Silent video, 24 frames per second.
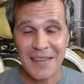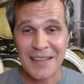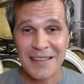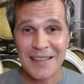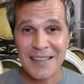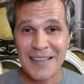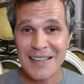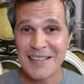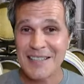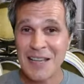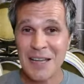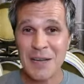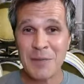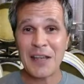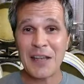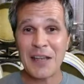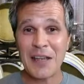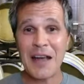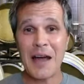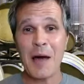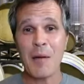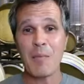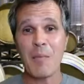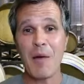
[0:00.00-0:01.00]
It's going to
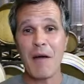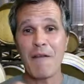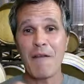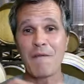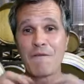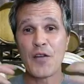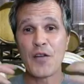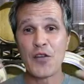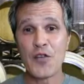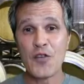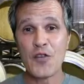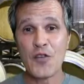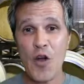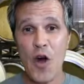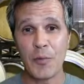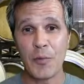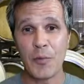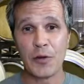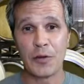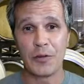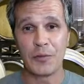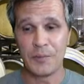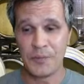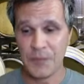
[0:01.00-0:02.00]
become
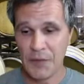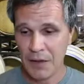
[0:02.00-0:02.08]
phenomenal.